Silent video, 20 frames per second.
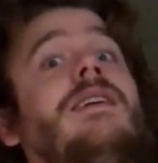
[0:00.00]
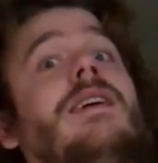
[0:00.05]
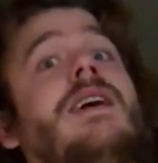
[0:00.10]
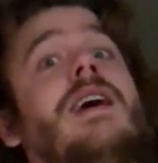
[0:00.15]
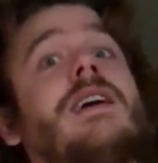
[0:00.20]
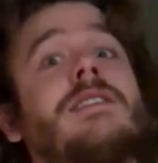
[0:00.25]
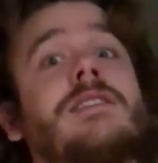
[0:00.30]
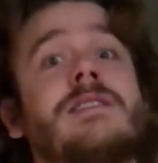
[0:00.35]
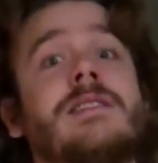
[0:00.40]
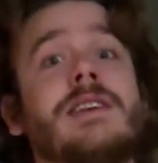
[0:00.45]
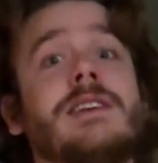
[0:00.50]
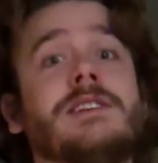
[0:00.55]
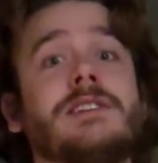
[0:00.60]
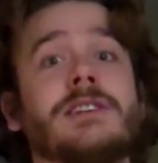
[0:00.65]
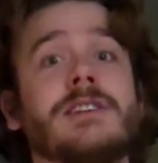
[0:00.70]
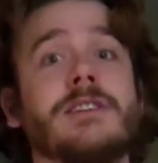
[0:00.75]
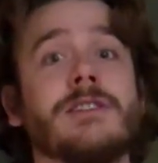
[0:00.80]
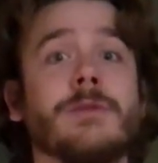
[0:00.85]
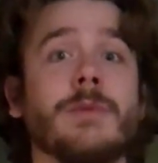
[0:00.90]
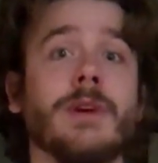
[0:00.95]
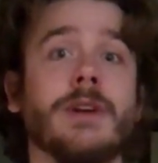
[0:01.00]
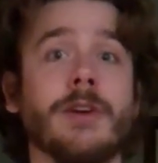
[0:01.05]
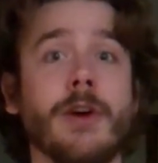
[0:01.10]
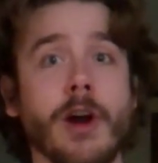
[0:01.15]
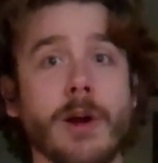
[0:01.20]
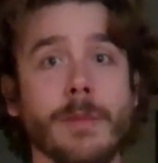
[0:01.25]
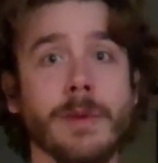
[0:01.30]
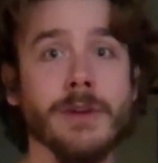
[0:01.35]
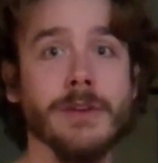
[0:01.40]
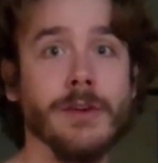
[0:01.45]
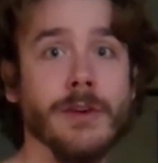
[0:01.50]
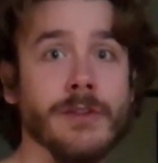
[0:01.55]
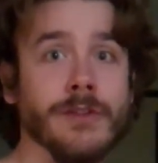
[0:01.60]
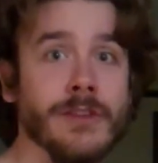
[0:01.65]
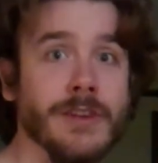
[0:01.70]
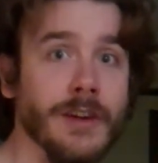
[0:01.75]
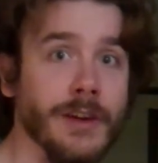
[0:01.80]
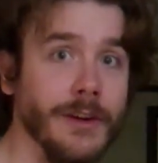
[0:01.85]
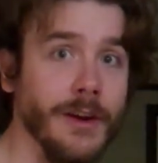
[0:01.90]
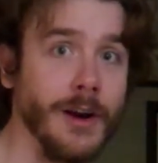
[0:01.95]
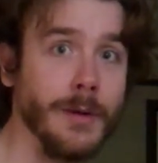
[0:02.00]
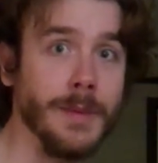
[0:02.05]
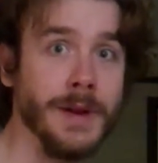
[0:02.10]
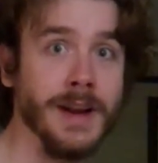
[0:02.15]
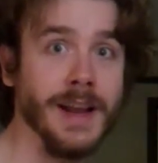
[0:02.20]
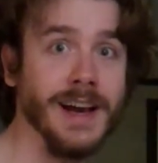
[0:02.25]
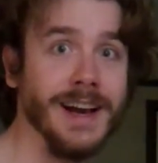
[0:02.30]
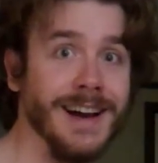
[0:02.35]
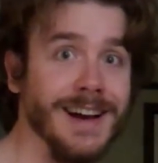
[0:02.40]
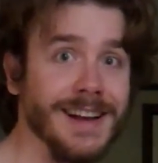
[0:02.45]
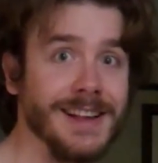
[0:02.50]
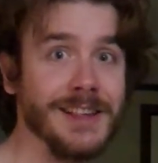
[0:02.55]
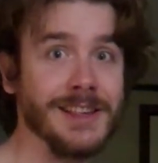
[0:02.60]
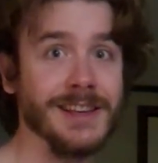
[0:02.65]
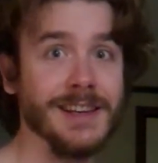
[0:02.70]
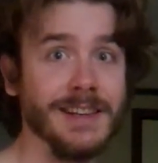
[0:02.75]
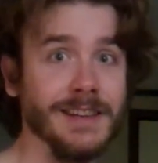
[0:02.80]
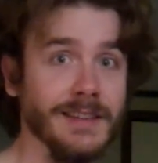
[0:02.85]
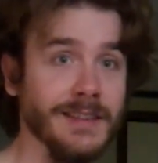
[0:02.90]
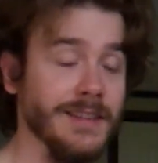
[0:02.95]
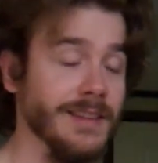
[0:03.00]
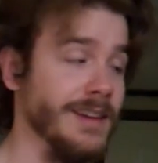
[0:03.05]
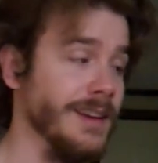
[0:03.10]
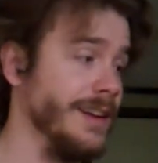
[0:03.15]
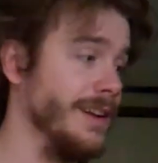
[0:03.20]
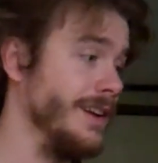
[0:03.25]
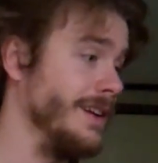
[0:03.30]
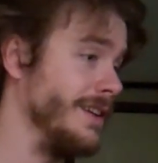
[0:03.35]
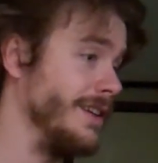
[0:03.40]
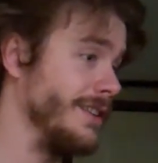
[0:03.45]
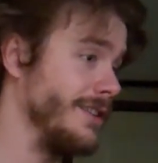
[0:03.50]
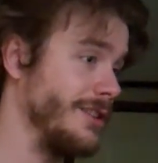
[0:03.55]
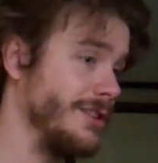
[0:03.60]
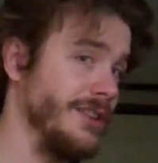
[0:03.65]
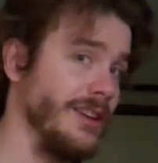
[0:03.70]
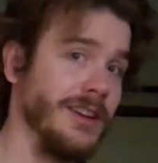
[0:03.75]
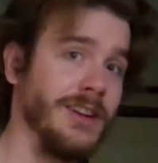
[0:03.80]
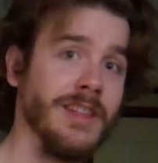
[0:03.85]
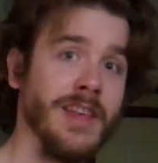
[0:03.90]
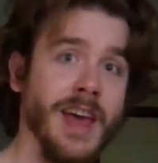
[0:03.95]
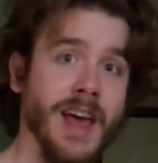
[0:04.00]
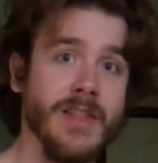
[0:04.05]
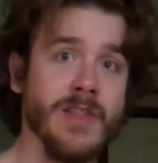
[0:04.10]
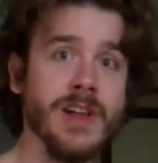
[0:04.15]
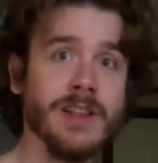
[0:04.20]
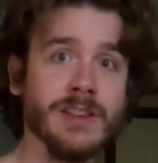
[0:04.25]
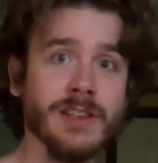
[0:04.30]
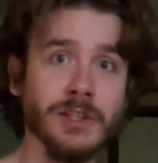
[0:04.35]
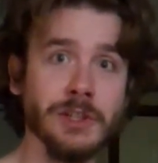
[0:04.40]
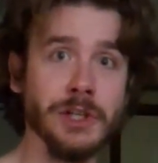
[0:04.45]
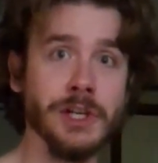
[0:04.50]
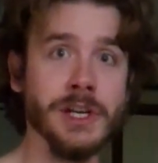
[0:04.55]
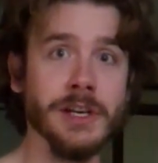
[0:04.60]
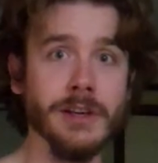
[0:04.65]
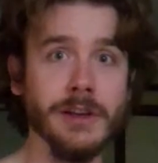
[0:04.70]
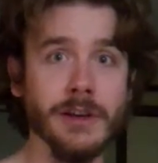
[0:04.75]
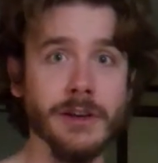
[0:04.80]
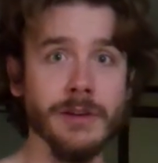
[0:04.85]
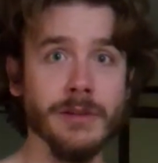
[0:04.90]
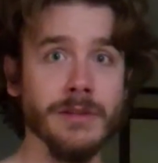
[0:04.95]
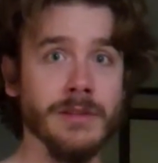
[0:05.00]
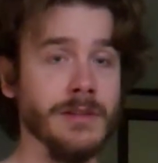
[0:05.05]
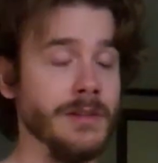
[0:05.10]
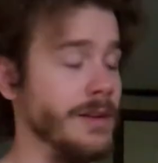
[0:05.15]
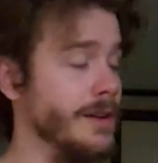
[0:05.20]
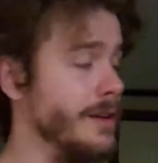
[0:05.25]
oxidation is when carbon turns into carbon dioxide. Study that. That's a cheat code.